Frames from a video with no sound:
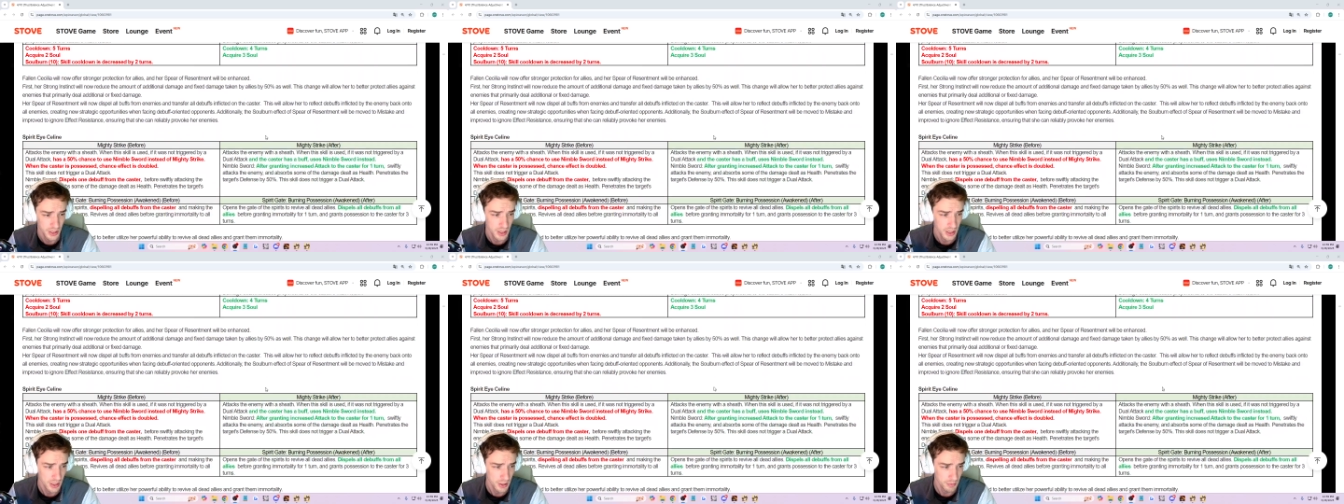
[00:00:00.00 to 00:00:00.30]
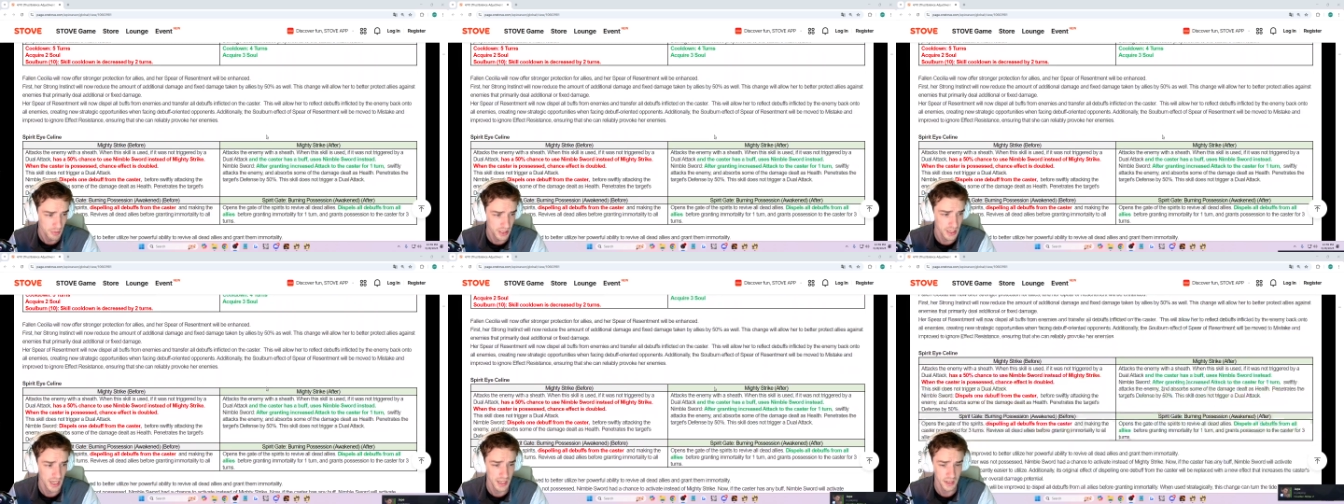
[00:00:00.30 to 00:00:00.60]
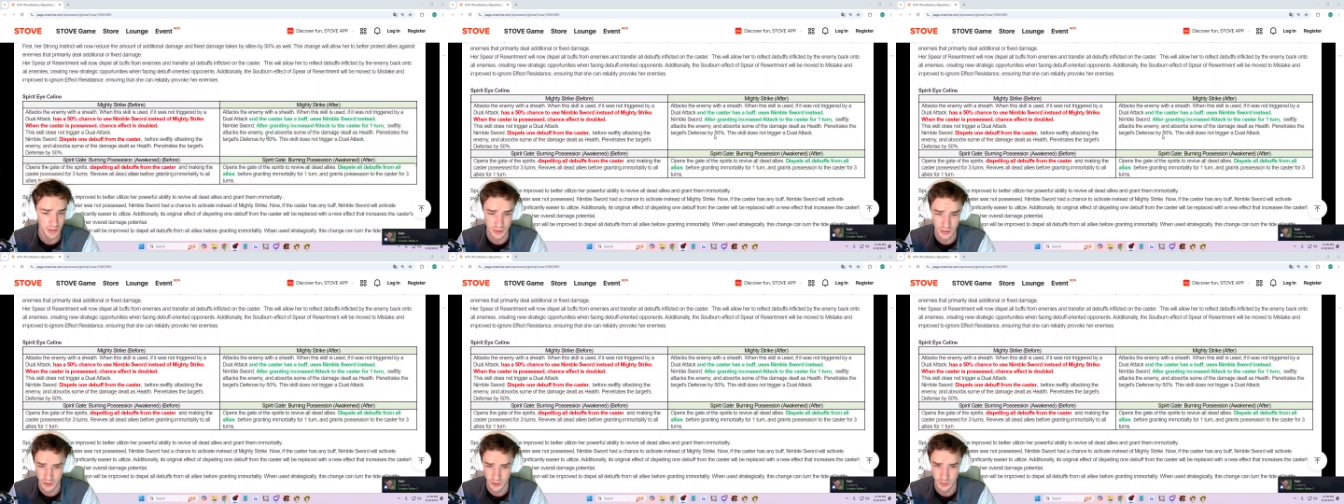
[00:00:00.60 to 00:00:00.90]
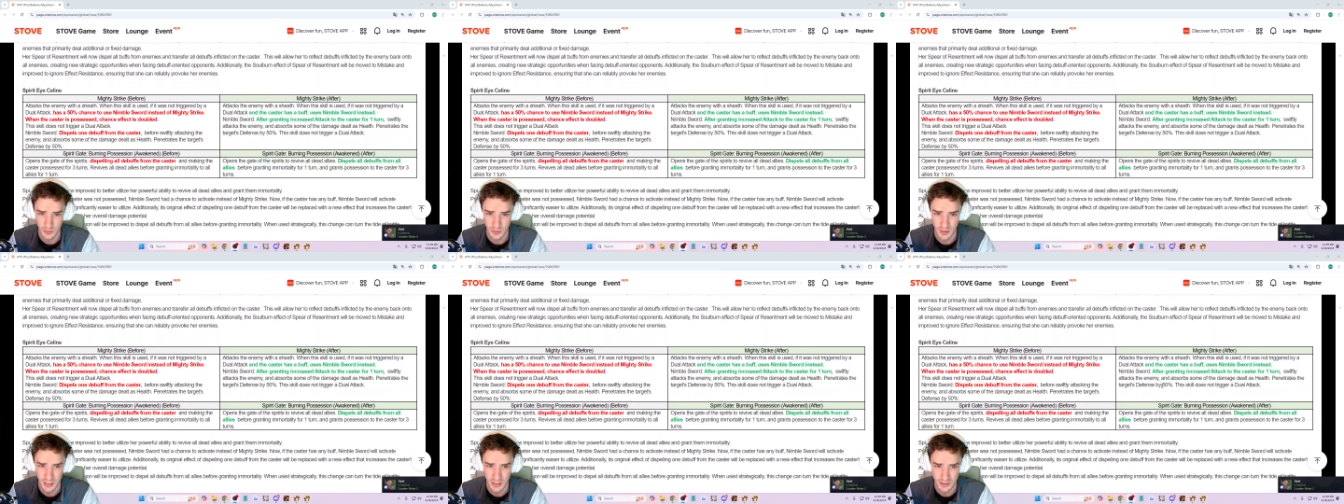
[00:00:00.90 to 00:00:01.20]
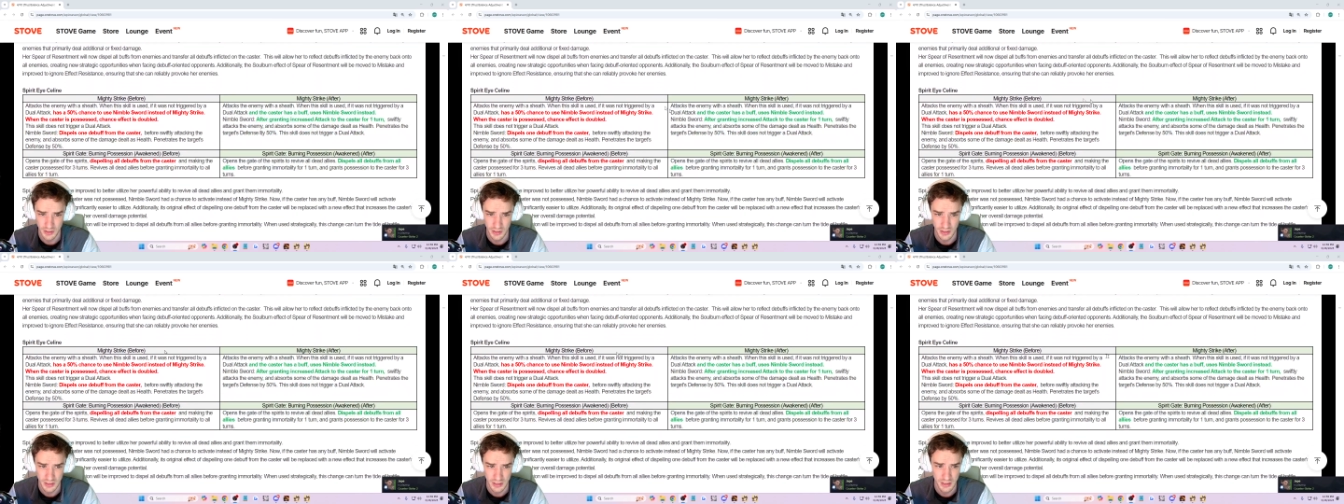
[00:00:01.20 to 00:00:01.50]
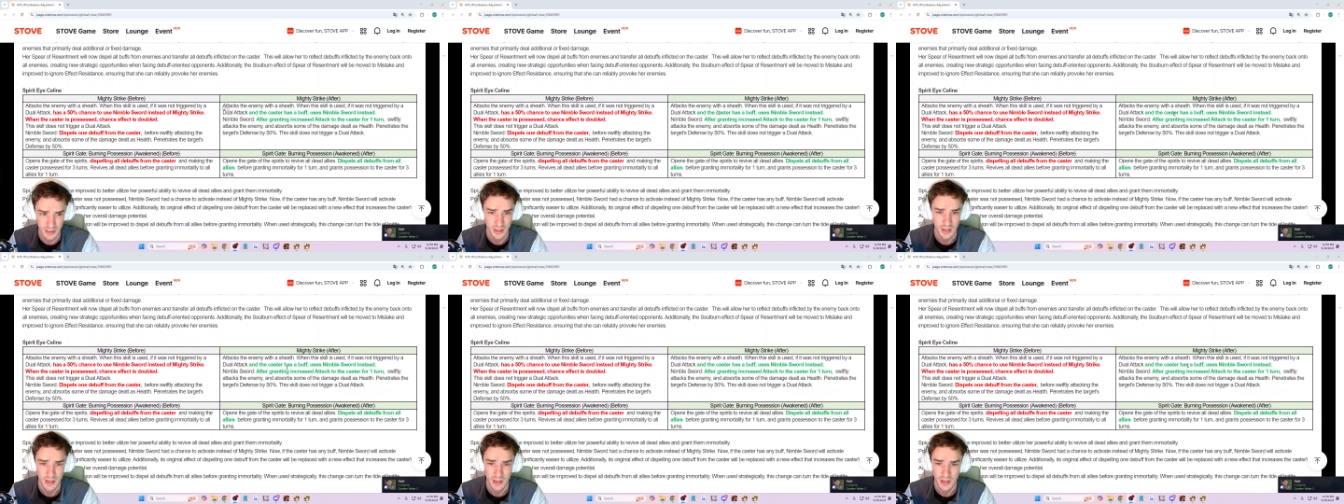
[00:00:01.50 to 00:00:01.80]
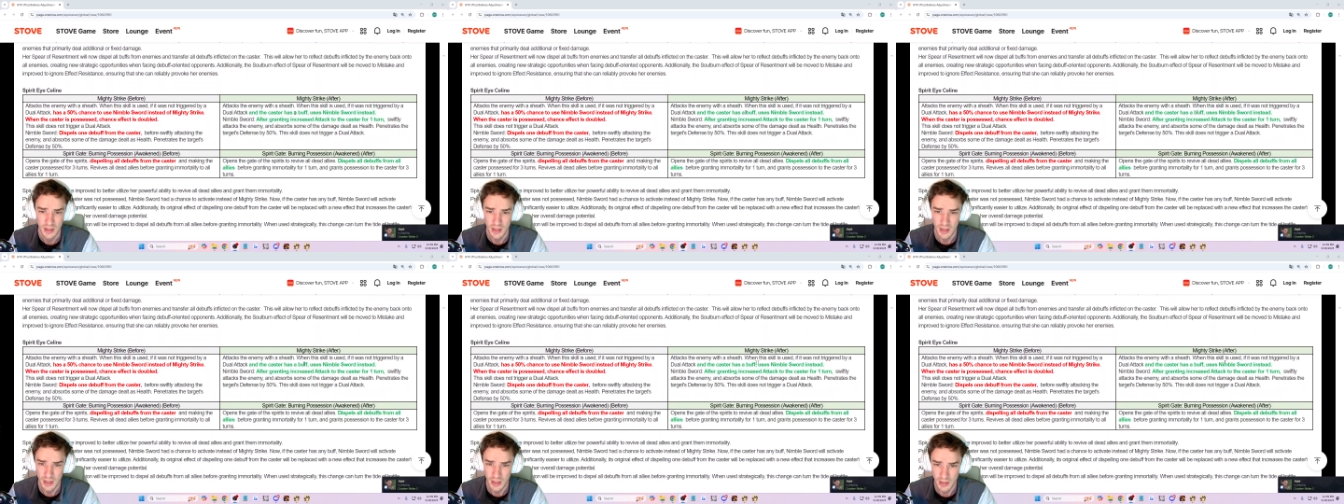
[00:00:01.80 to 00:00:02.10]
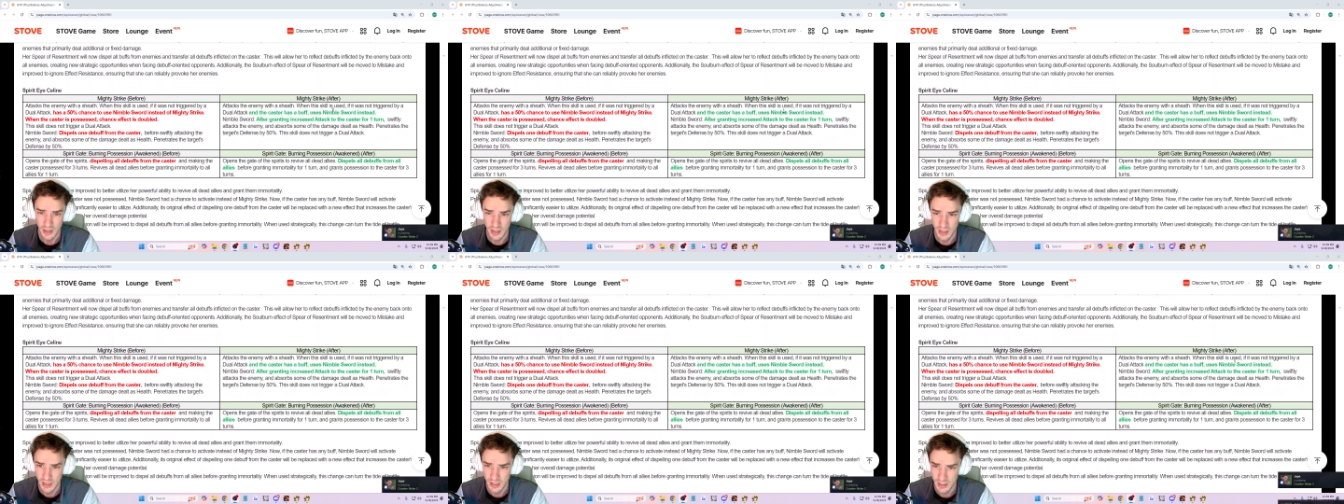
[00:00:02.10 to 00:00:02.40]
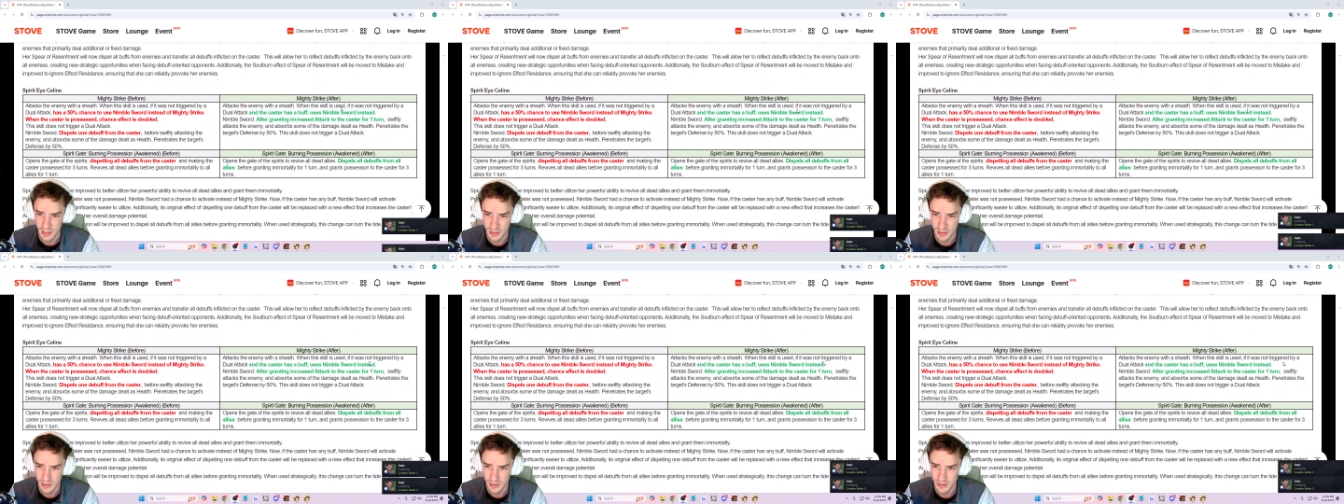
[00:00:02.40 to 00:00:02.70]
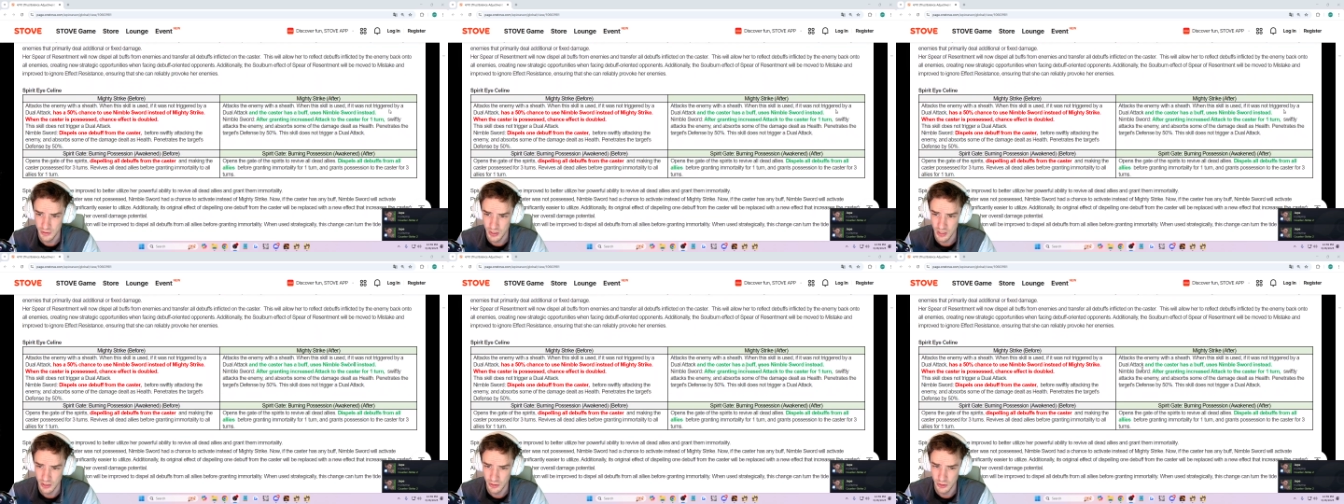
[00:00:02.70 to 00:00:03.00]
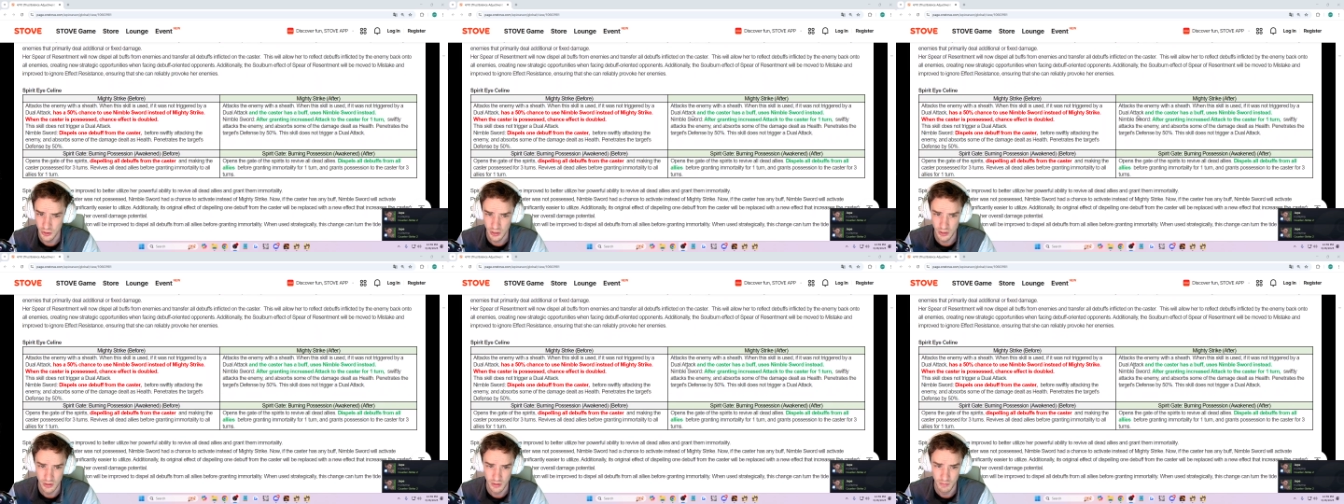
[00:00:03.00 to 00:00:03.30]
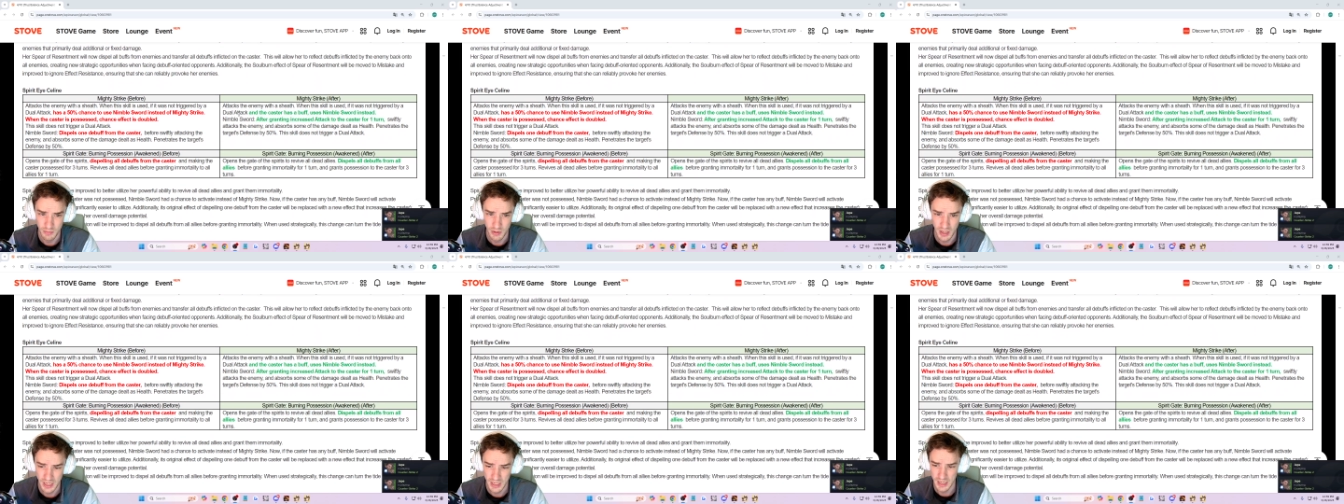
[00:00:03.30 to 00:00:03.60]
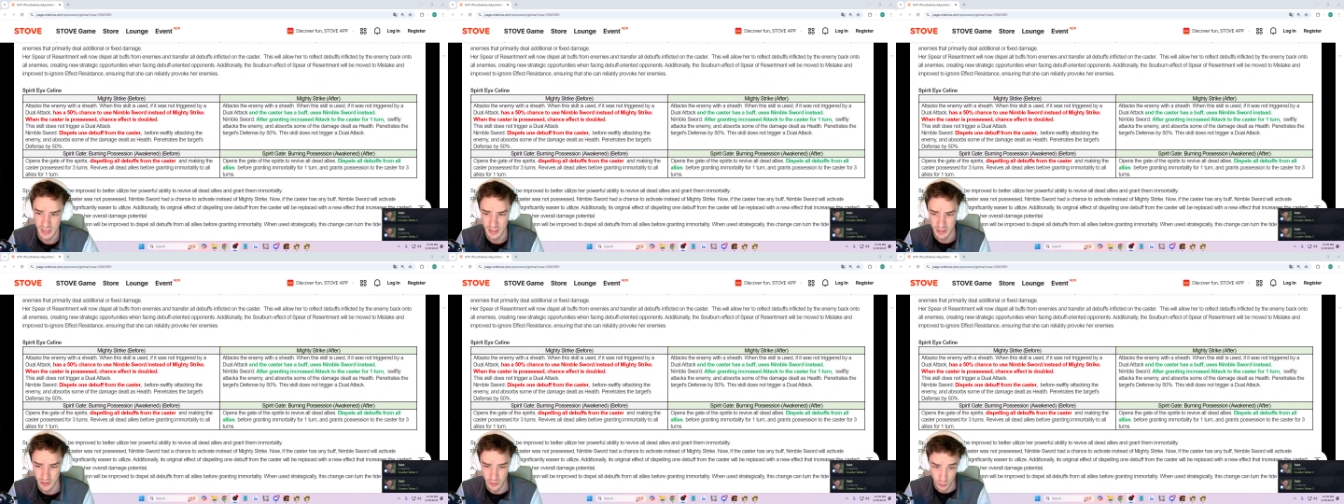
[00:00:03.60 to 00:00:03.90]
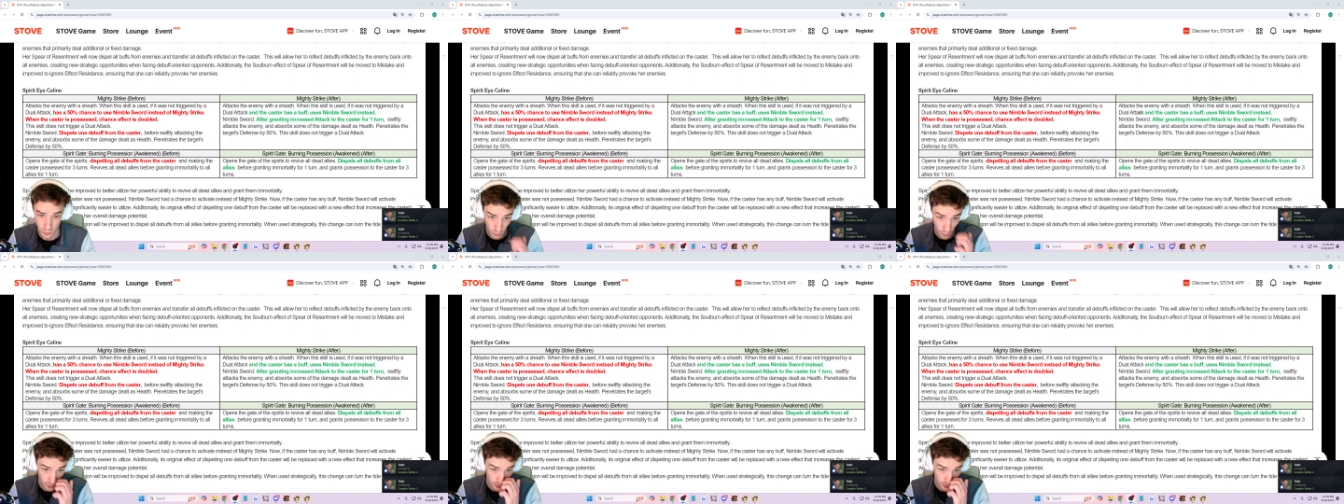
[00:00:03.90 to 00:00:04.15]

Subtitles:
But now let's go to Spirit Eye Celine. It's not triggered by a dual